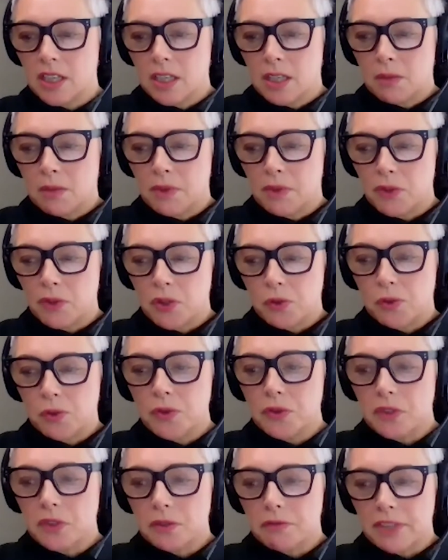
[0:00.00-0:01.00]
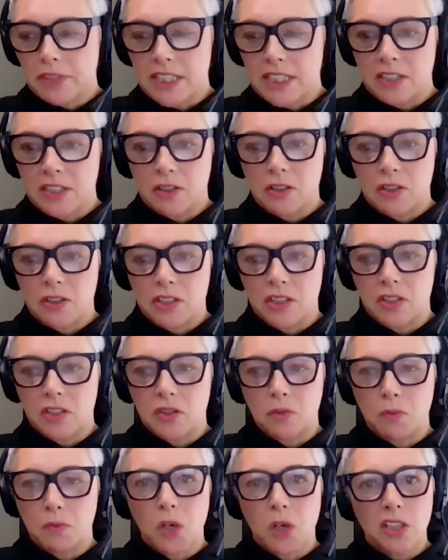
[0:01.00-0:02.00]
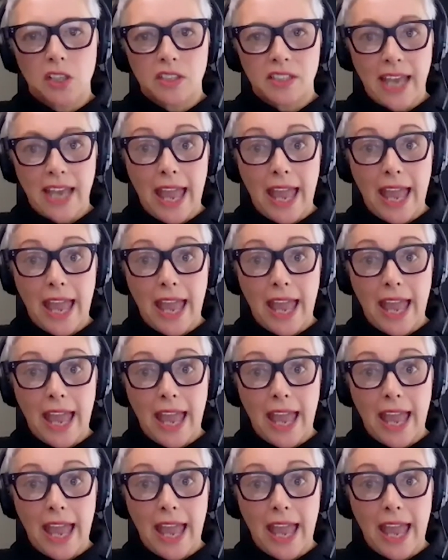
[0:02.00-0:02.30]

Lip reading: We've trawled the research into what's